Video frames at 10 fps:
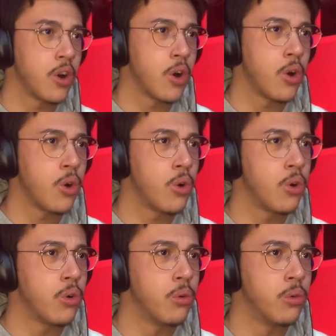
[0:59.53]

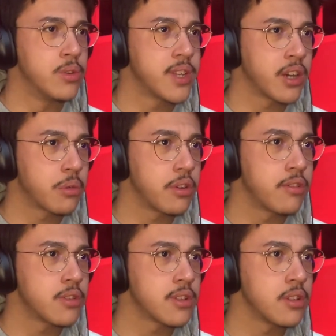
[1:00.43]
Oh, is that
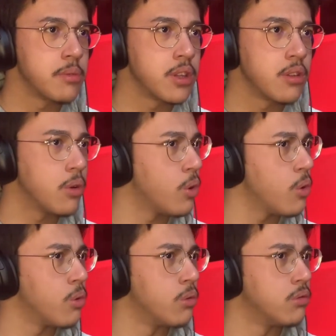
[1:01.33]
Grievous in the beginning?
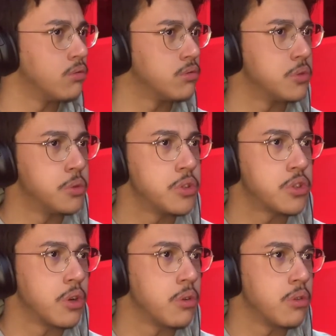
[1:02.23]
Oh, new
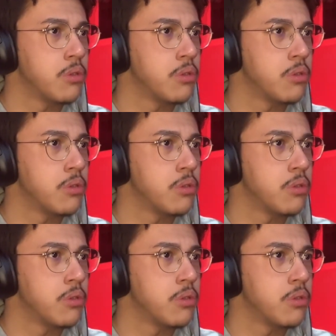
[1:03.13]
intro.